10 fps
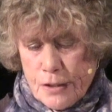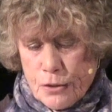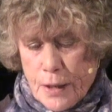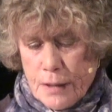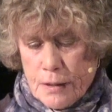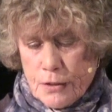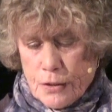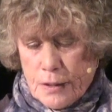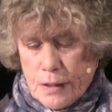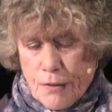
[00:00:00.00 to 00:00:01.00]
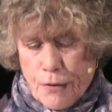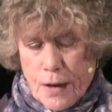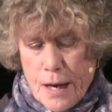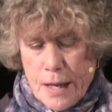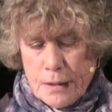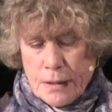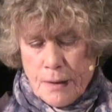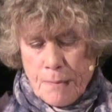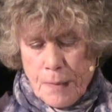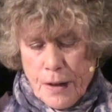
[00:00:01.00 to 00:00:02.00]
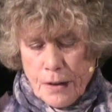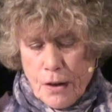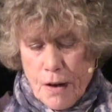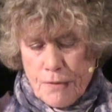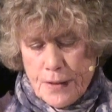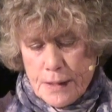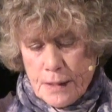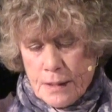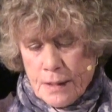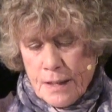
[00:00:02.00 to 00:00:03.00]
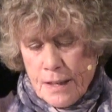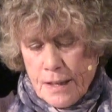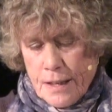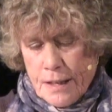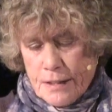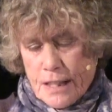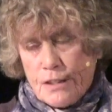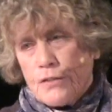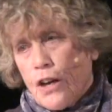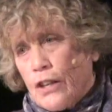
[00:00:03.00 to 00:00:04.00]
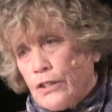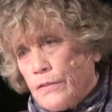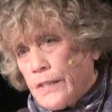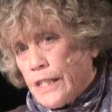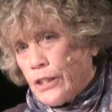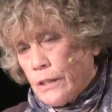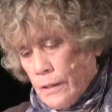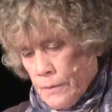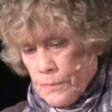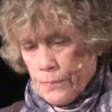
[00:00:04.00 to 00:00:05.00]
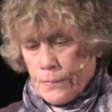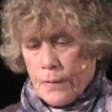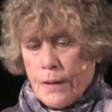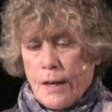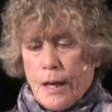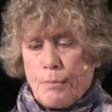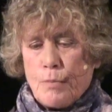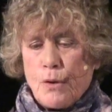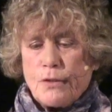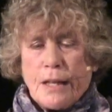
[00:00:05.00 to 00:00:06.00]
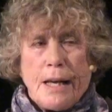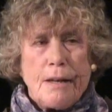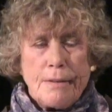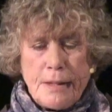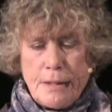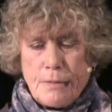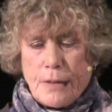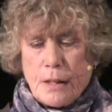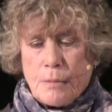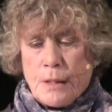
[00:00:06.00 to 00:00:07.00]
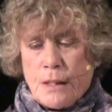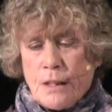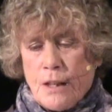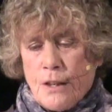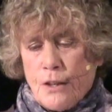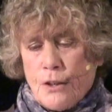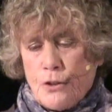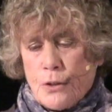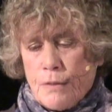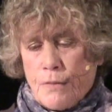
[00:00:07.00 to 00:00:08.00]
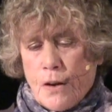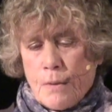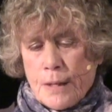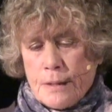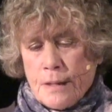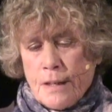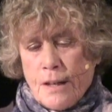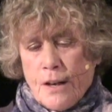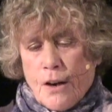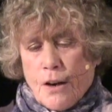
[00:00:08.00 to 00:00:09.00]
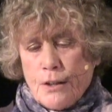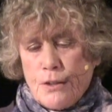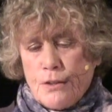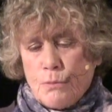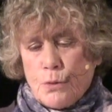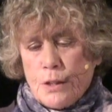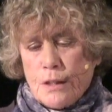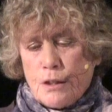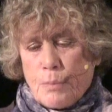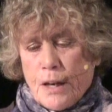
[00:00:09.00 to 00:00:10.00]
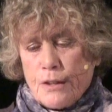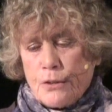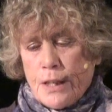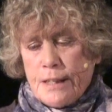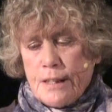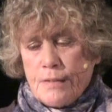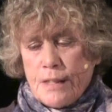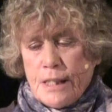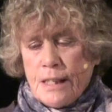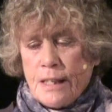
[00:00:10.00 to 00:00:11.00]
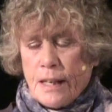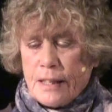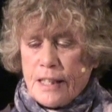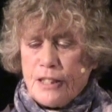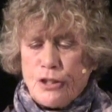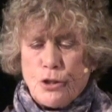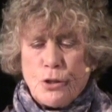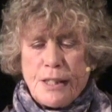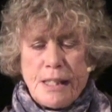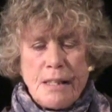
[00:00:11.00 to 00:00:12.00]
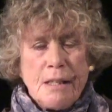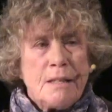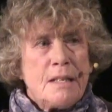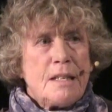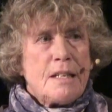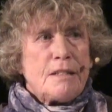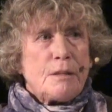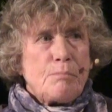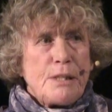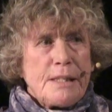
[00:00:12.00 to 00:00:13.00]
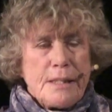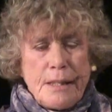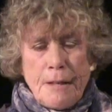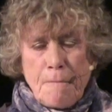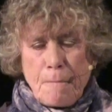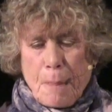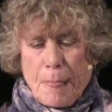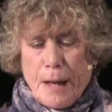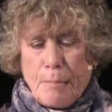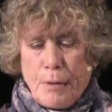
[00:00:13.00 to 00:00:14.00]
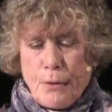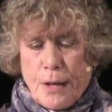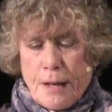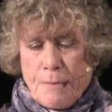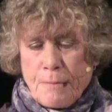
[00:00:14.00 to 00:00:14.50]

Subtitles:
strengthens our self-reliance, confidence, sense of conservation, and promotes a healthy development to our environment. Our use of wood inspires creativity and ingenuity, simplicity, and beauty.